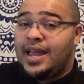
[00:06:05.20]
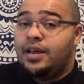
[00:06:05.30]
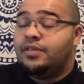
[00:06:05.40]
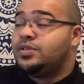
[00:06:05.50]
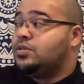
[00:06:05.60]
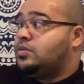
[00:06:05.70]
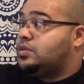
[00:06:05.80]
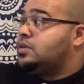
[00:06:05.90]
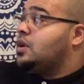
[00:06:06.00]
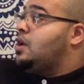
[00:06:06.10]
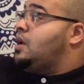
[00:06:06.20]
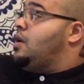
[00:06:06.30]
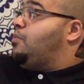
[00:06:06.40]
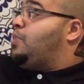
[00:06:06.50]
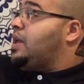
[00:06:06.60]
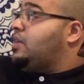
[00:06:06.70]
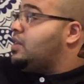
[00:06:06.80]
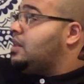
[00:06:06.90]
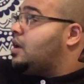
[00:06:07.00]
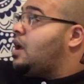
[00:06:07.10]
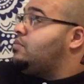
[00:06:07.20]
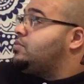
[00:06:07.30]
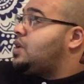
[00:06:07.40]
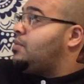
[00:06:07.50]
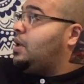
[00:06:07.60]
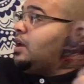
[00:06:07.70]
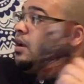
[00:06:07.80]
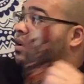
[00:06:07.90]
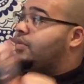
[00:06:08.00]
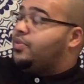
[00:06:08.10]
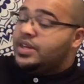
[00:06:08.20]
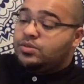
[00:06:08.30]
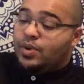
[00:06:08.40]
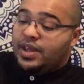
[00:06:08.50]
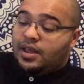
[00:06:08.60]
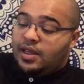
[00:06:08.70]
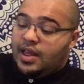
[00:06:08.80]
Eight of Swords. Big thing that comes up here this week,